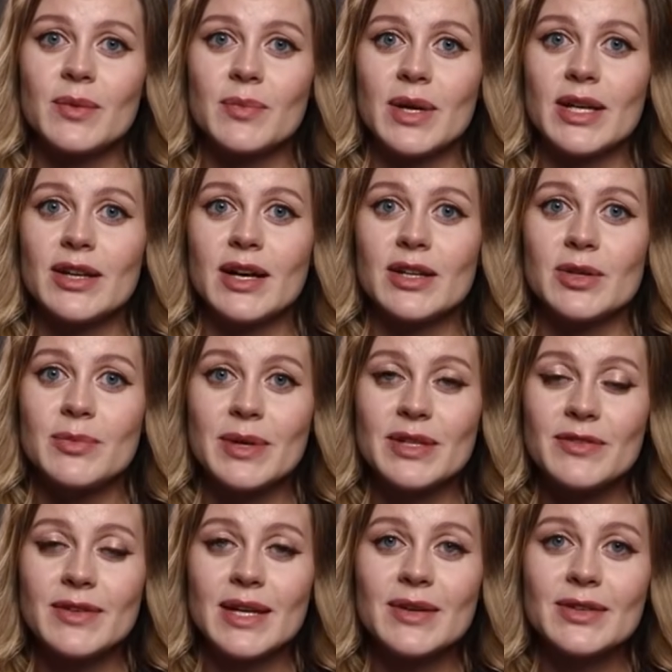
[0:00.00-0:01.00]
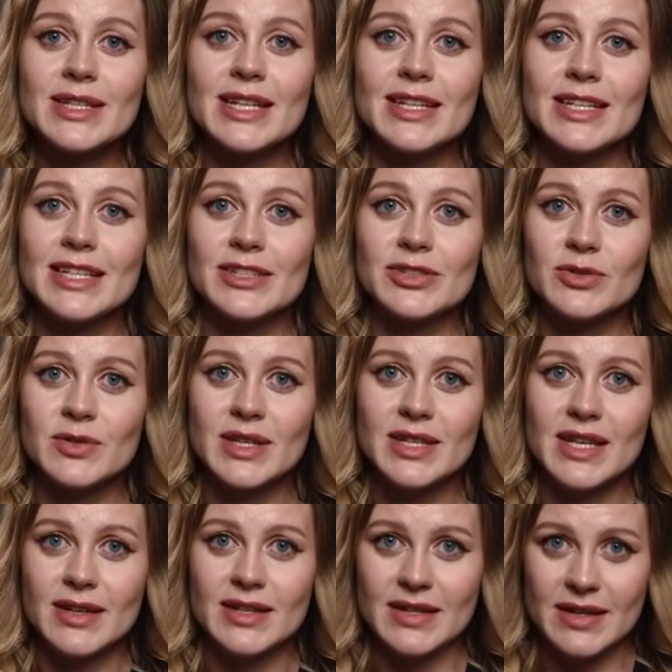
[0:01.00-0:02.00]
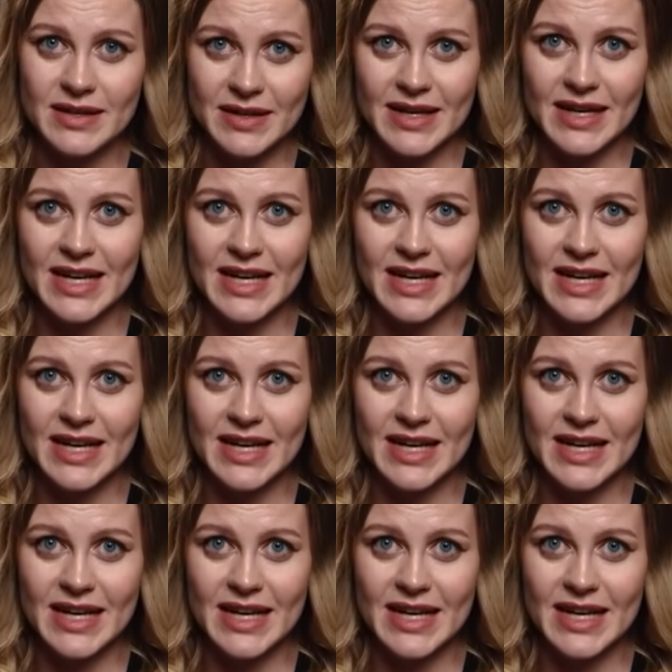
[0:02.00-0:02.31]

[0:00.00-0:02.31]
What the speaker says: One document found can lead to another,